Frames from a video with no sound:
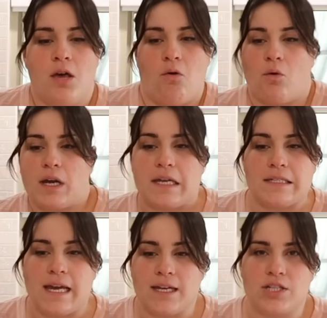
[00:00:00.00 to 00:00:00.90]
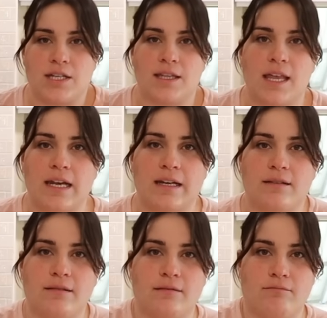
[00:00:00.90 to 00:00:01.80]
orientation that
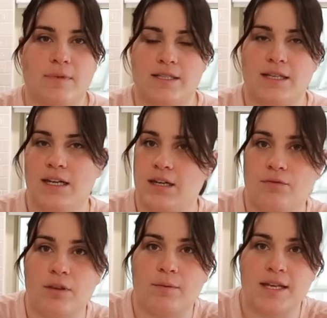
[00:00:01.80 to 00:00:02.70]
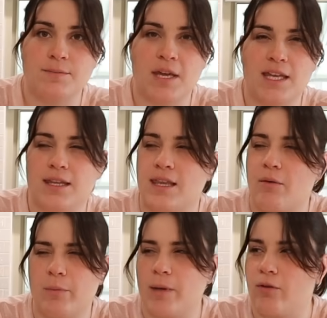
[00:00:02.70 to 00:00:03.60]
it is needed for the recipe, then that
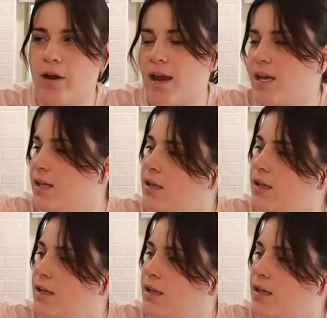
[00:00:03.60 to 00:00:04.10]
would be great.